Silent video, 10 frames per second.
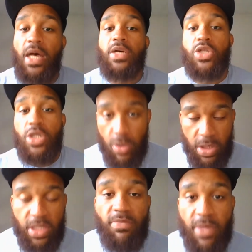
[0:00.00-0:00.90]
Show
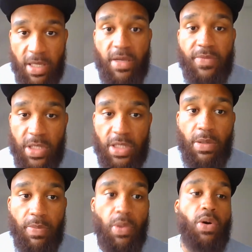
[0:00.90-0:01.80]
some love to
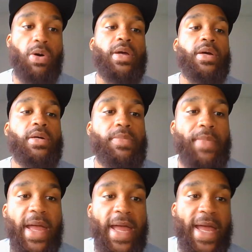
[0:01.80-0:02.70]
your boy.
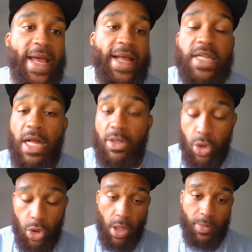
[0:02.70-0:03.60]
Man, Donald
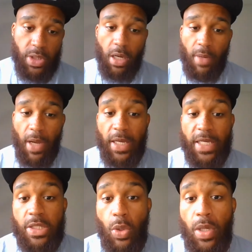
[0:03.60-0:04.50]
Trump talking about
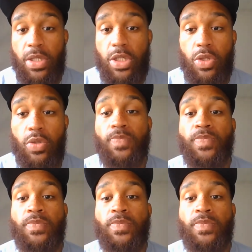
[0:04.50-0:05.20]
he's going to